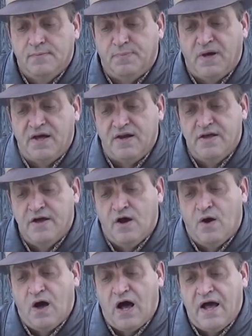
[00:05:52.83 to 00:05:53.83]
But, you
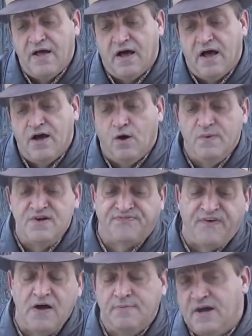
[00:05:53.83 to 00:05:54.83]
know, I always
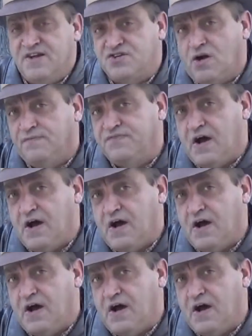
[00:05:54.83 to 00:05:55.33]
find myself